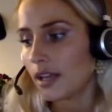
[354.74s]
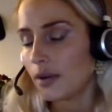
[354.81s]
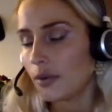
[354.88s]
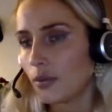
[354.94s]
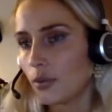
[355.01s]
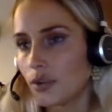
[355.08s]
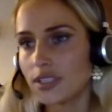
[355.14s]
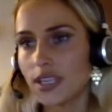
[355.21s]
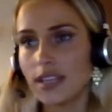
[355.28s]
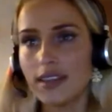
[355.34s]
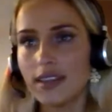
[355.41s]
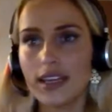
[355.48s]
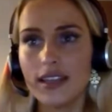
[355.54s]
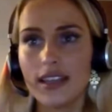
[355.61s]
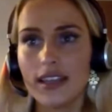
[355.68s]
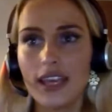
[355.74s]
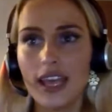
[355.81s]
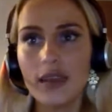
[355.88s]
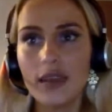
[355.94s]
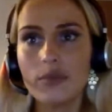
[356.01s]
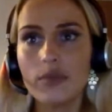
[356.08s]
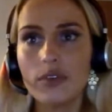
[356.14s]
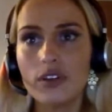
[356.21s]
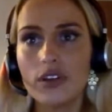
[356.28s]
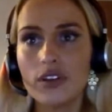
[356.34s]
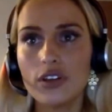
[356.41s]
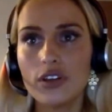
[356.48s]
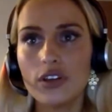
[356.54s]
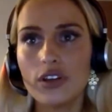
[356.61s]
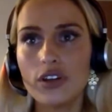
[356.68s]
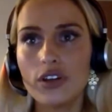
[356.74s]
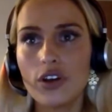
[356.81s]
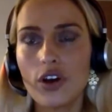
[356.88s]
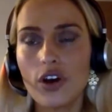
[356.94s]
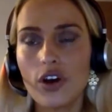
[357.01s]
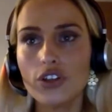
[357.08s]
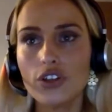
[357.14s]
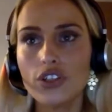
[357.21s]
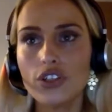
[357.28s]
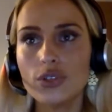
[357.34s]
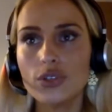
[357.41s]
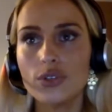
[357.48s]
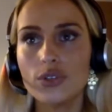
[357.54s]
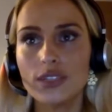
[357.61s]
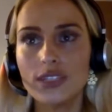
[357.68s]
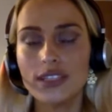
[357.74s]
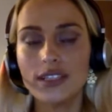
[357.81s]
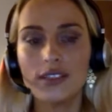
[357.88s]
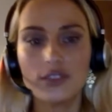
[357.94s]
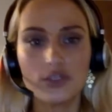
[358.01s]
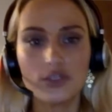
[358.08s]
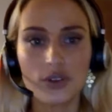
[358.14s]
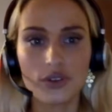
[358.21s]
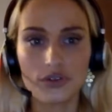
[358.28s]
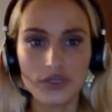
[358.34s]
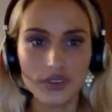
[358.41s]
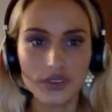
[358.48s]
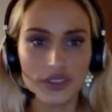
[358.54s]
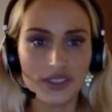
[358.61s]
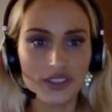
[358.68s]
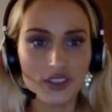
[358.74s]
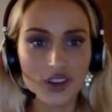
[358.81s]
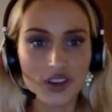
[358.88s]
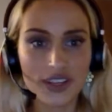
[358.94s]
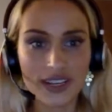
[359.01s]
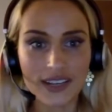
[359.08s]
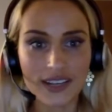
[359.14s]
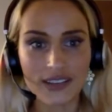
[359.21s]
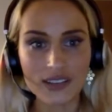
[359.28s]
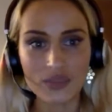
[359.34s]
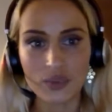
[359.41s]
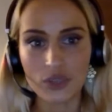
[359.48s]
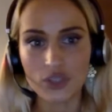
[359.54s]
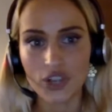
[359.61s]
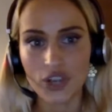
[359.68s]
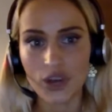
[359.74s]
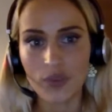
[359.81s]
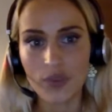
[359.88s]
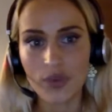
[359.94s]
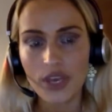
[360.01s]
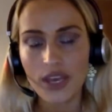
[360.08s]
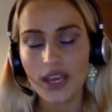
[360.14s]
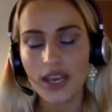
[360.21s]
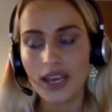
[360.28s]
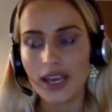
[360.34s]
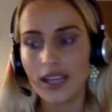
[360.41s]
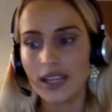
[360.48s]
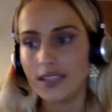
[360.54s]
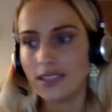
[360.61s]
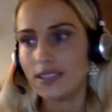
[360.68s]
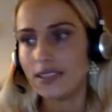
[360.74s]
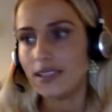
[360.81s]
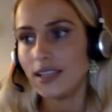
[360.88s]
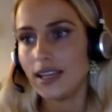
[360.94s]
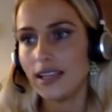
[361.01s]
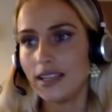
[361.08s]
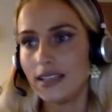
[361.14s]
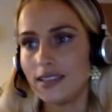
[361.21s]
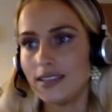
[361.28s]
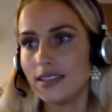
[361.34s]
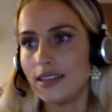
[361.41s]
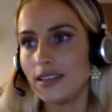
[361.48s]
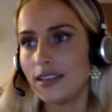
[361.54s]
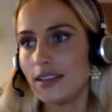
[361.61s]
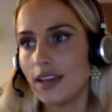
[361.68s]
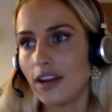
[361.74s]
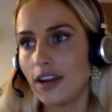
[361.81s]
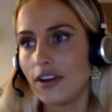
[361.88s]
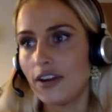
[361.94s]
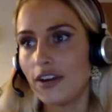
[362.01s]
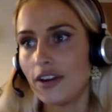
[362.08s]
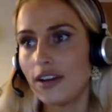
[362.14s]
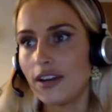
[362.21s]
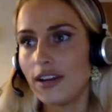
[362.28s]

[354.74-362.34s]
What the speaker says: was that they came onto sort of targeting this bookshop and their